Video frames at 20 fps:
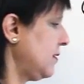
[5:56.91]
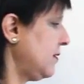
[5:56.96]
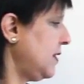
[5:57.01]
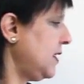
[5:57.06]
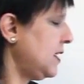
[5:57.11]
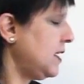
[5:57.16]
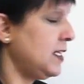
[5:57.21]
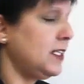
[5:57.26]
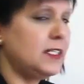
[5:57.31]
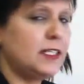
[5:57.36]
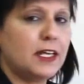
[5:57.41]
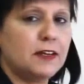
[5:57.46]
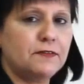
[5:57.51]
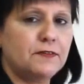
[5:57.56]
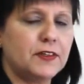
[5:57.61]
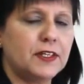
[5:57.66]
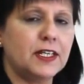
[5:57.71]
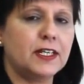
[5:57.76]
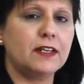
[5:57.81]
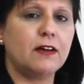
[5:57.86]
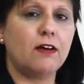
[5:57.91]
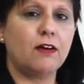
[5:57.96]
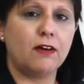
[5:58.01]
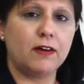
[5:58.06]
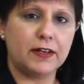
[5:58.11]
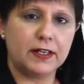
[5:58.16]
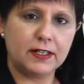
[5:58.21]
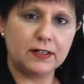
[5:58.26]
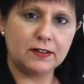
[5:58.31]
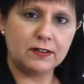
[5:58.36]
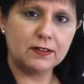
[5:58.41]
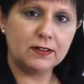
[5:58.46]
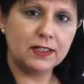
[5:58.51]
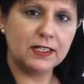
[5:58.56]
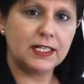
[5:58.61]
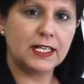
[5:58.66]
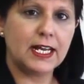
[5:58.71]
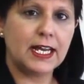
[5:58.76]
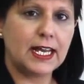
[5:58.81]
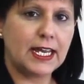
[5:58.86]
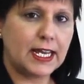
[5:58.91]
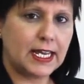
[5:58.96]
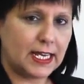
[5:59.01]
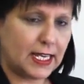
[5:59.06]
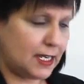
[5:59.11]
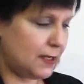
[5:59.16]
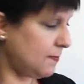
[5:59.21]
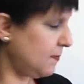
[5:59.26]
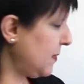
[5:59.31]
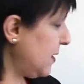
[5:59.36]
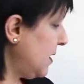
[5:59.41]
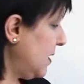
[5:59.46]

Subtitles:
the indefinite article a.